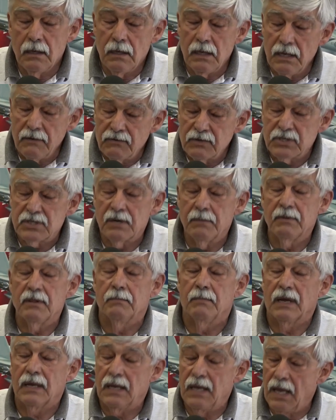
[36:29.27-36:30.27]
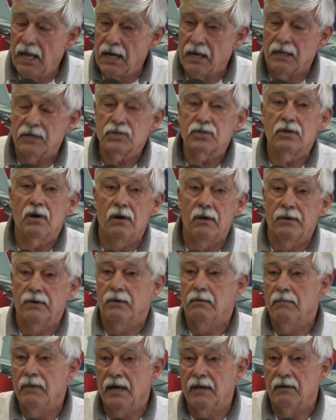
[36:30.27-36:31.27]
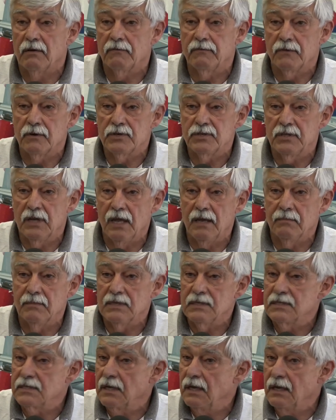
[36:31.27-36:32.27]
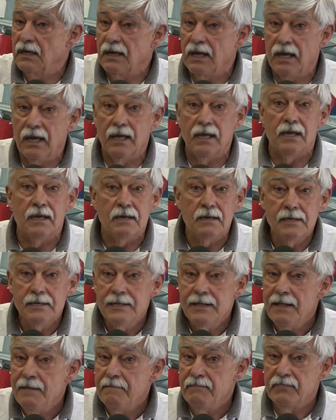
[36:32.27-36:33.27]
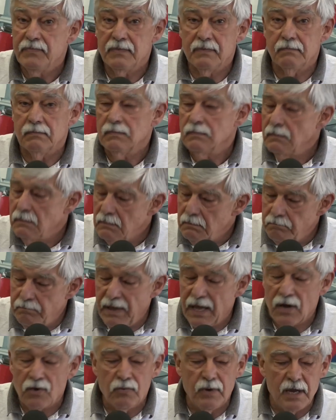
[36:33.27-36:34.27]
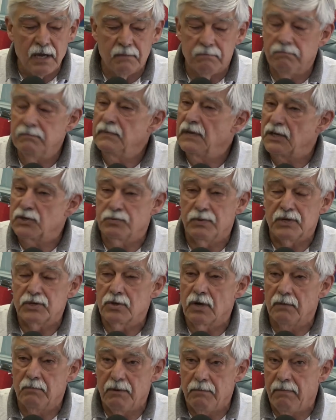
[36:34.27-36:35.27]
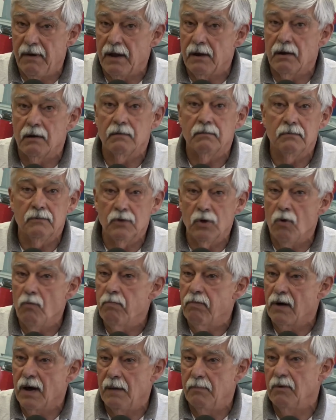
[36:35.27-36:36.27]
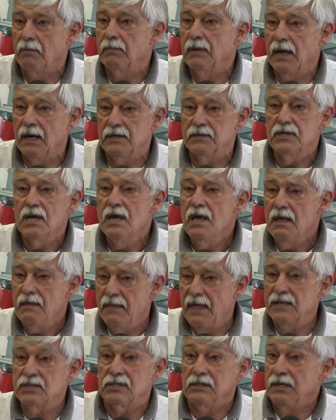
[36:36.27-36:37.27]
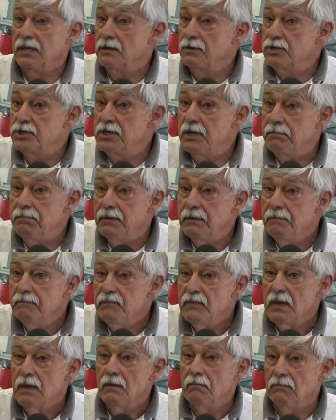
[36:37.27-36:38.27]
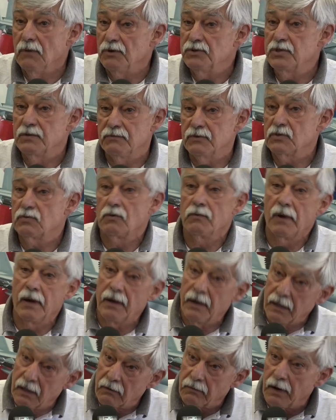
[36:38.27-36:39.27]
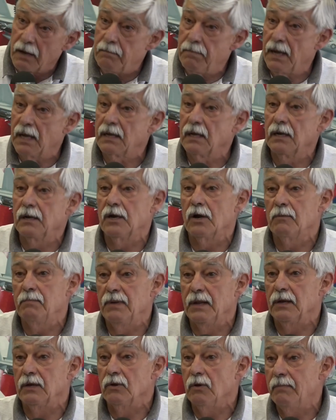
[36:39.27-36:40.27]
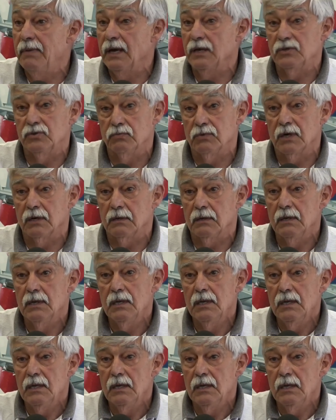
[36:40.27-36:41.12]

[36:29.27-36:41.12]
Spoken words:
Even some of the mechanics calling them by their first name and saying, hey, bad week, next week's going to be better, no problem, guys. That's leadership. Most of us were ready to get right back on the airplane and go back to work.